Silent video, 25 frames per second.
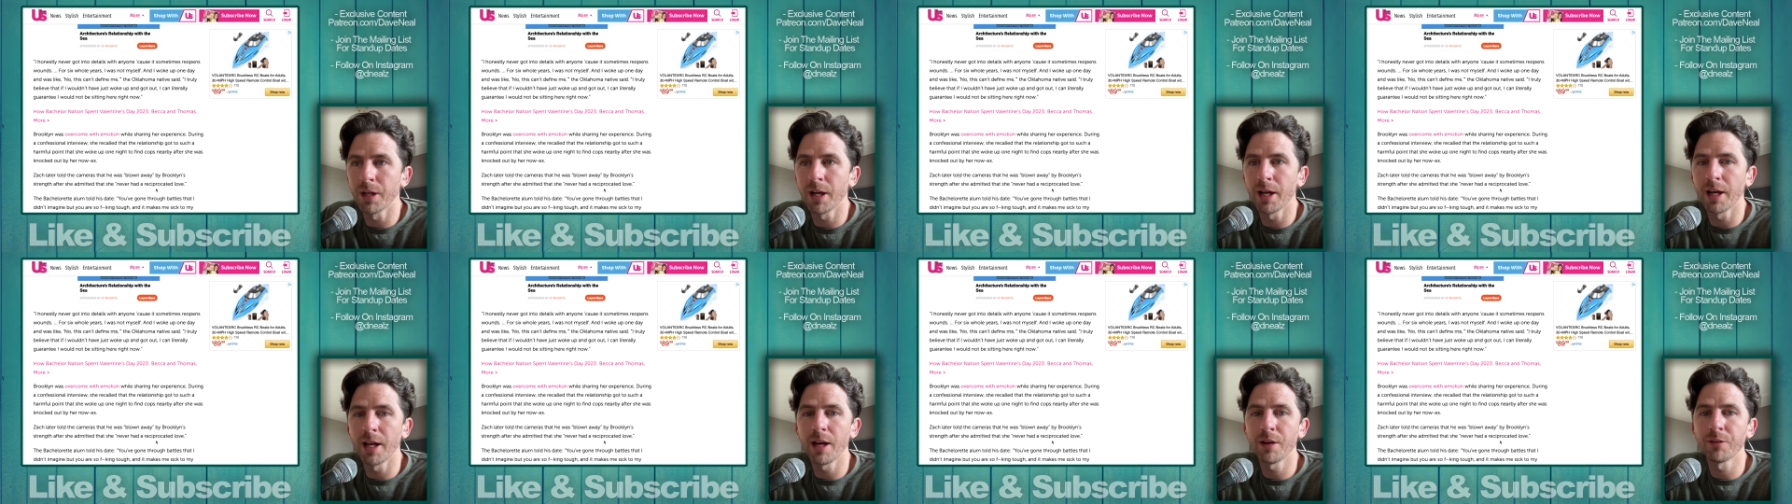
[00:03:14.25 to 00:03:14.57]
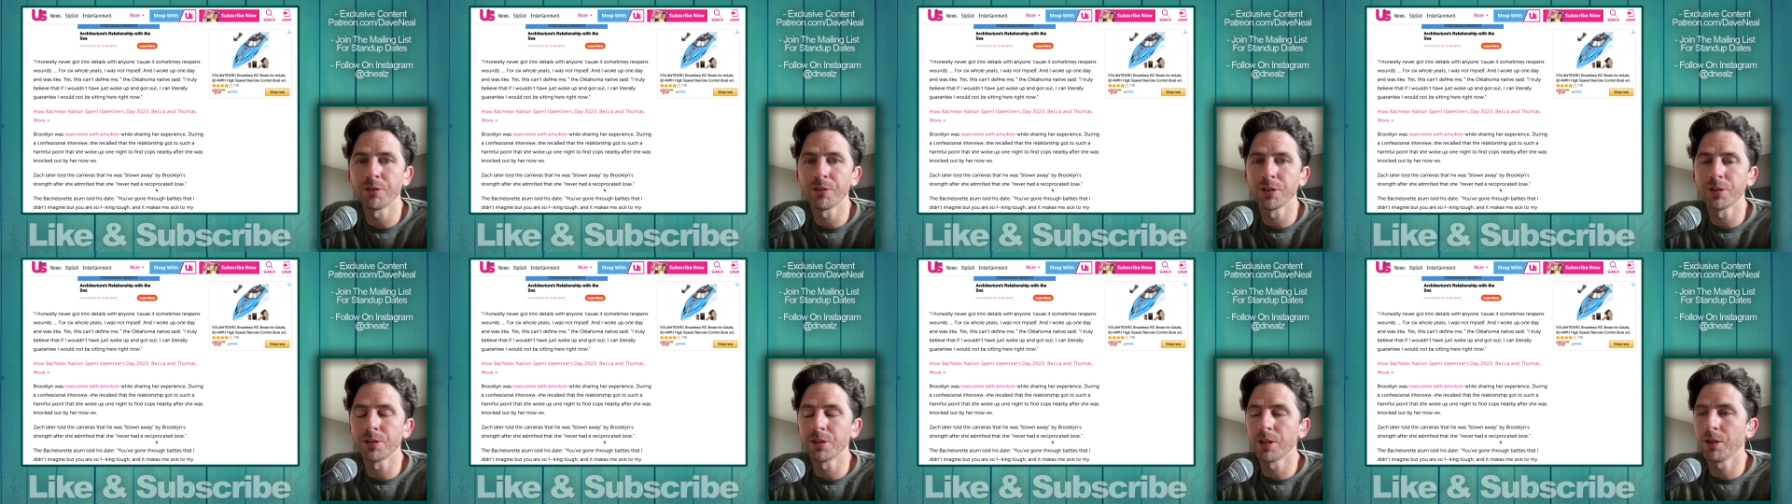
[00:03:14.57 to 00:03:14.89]
I have
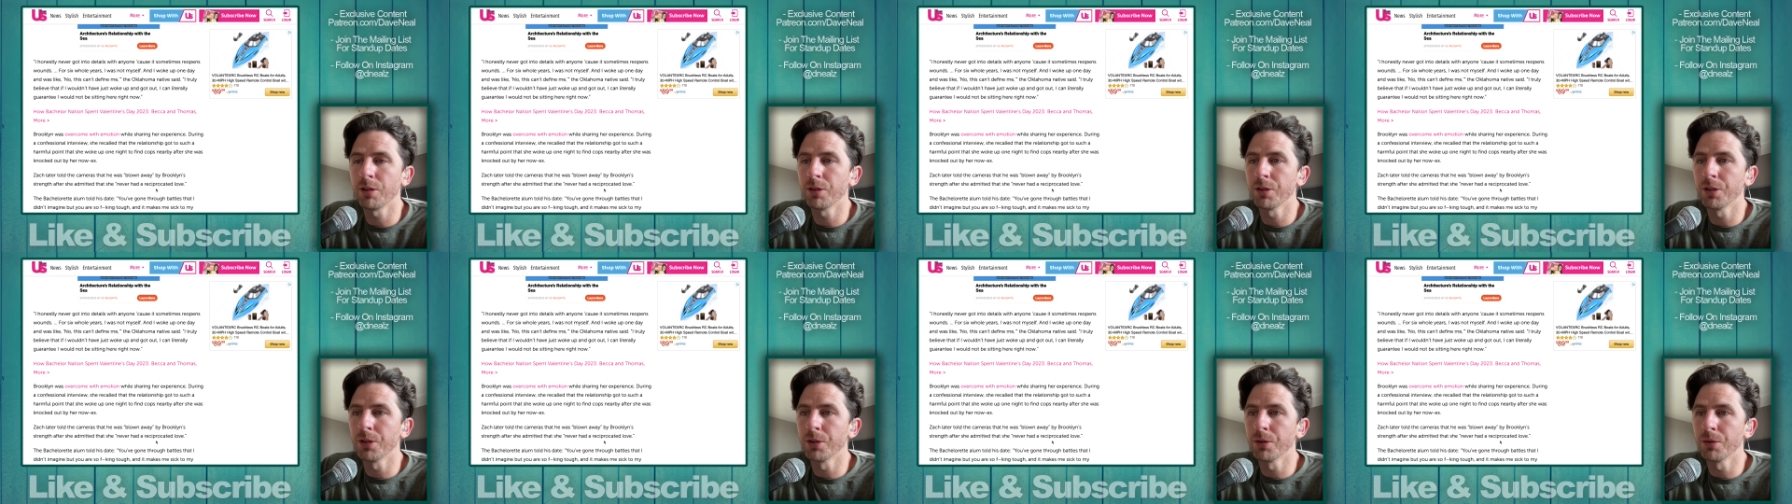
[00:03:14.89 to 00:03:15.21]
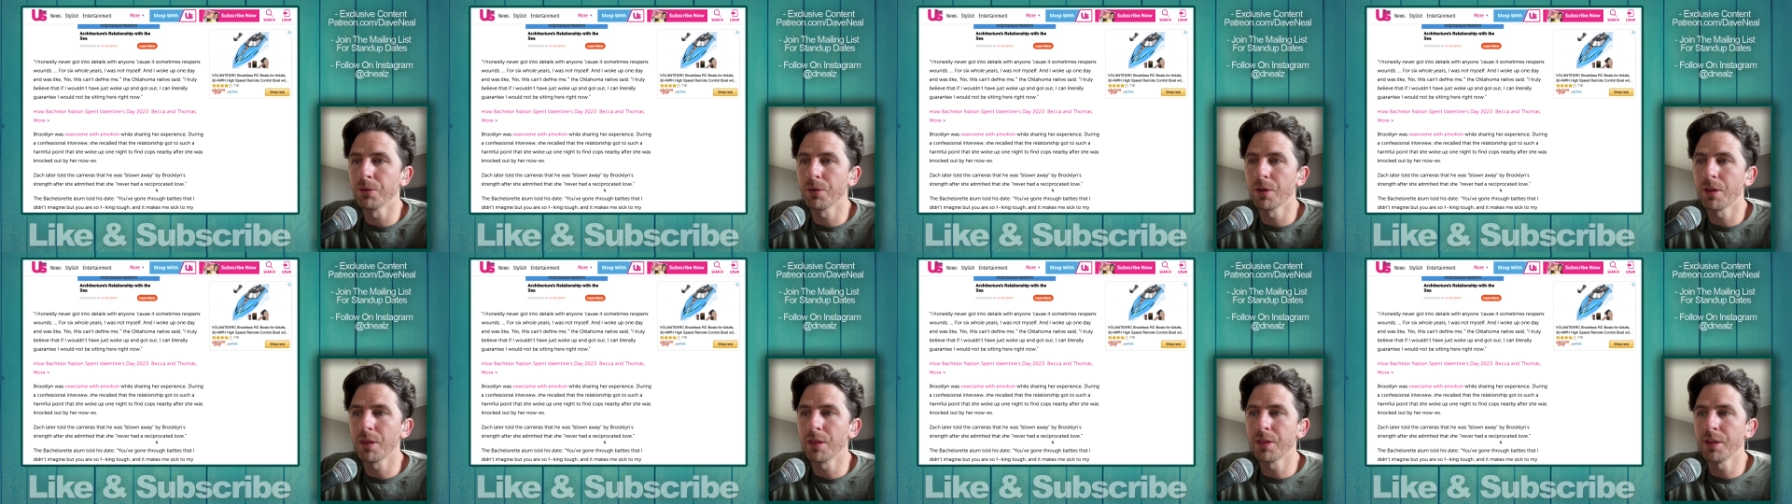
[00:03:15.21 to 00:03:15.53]
to tell
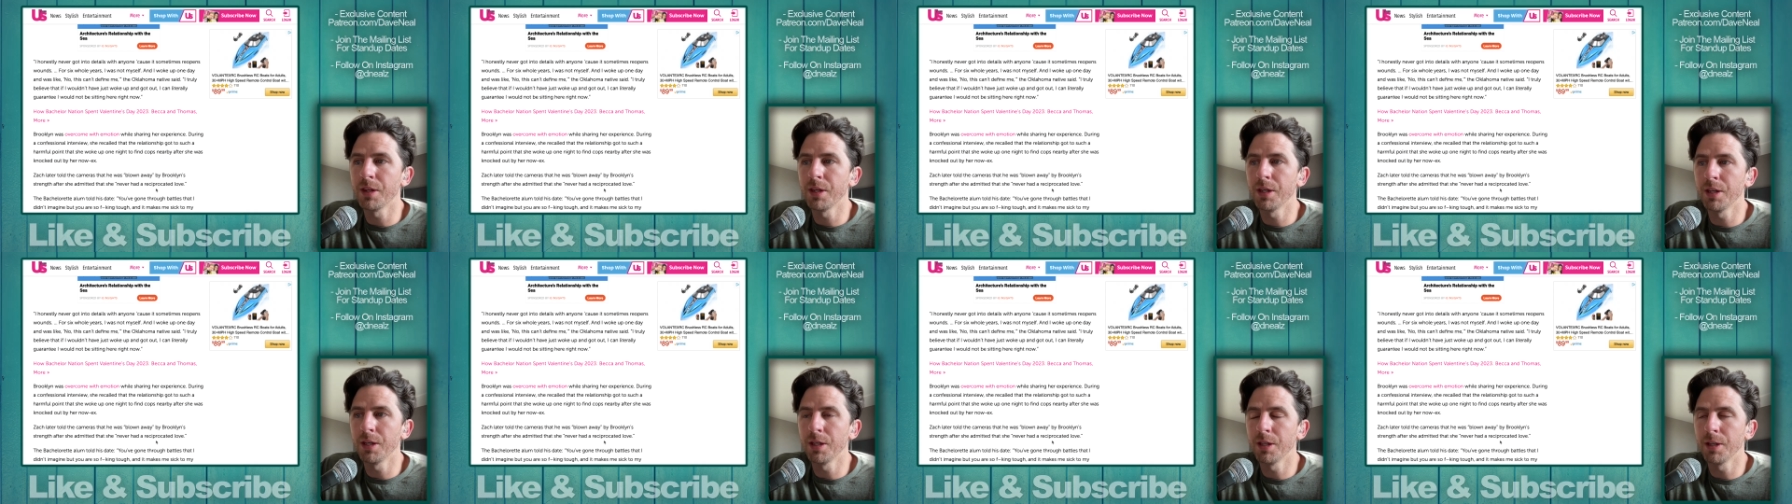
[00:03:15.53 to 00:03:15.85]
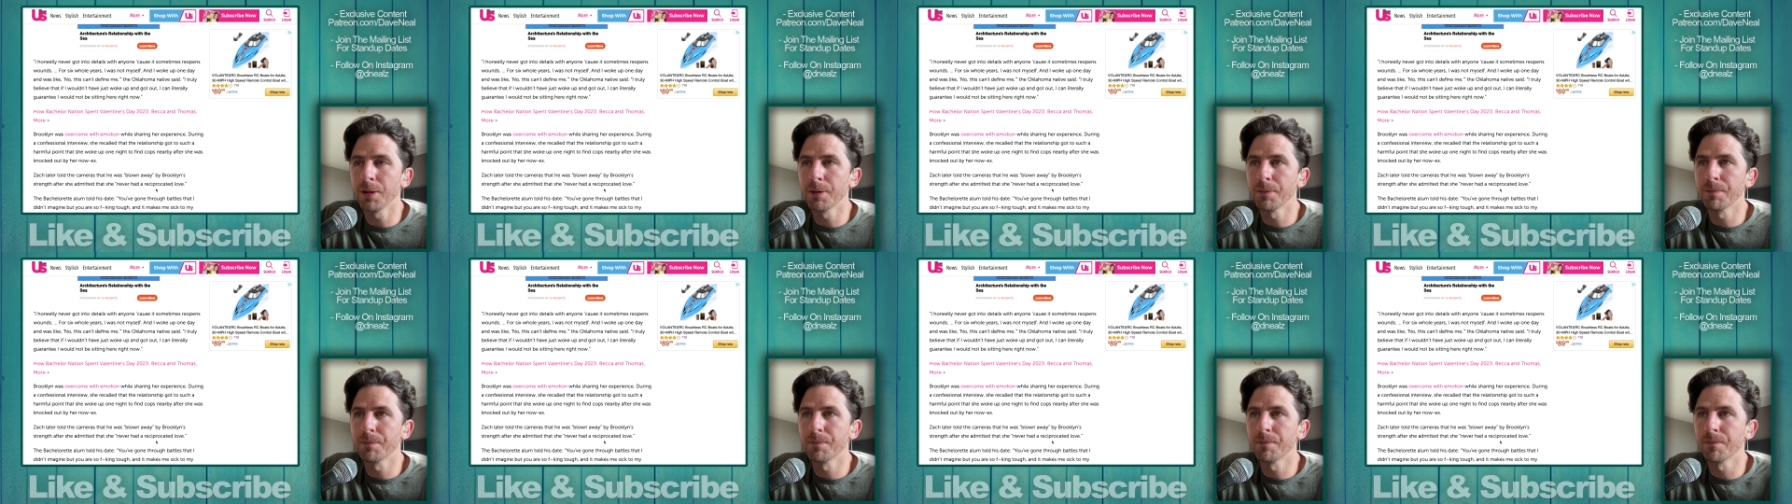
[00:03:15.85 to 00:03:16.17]
you
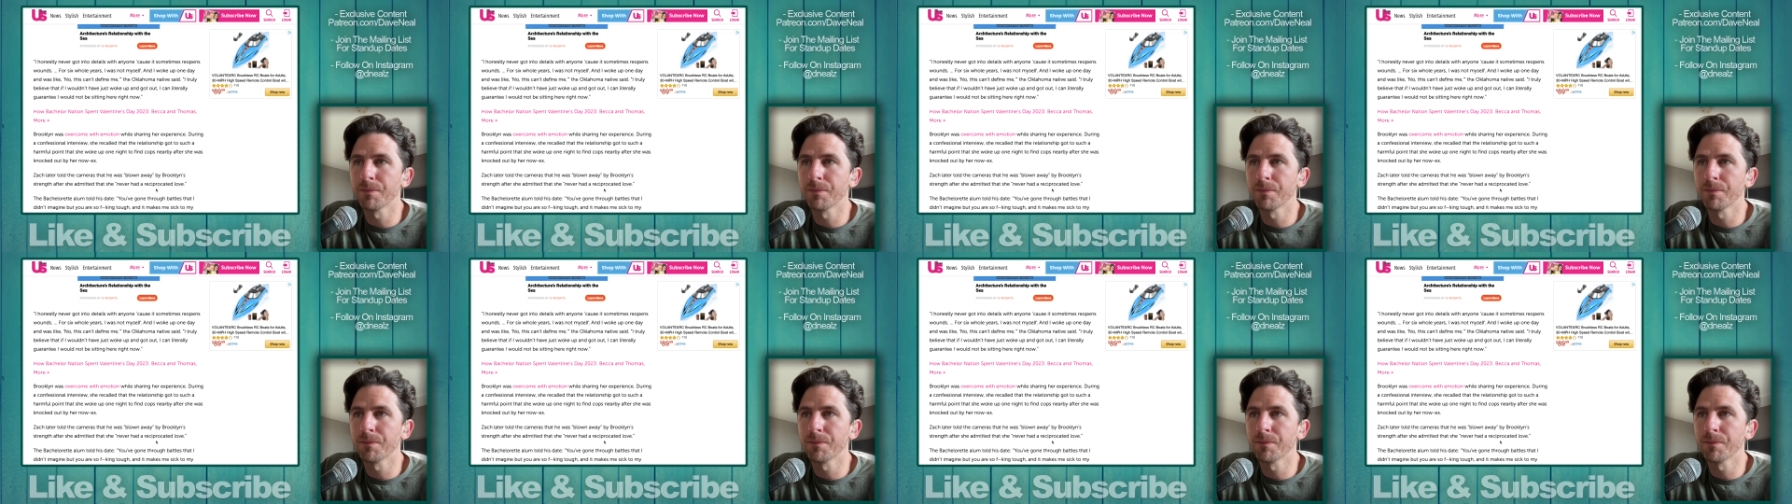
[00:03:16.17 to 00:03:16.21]
the